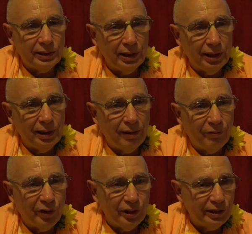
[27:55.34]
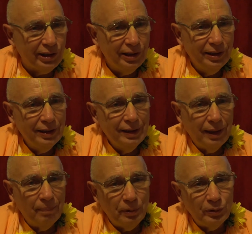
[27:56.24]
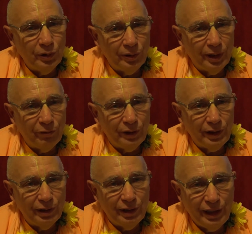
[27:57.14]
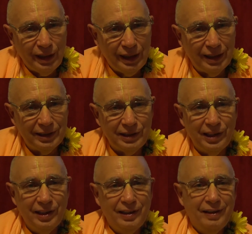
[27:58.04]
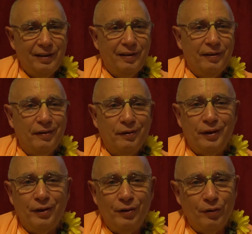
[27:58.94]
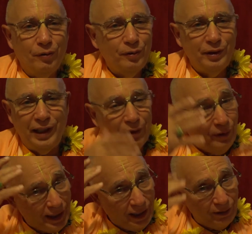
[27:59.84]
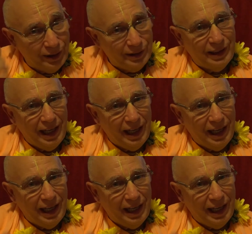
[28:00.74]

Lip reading: singing that verse, and Pundarik Vidyaniti is, you know, tearing out his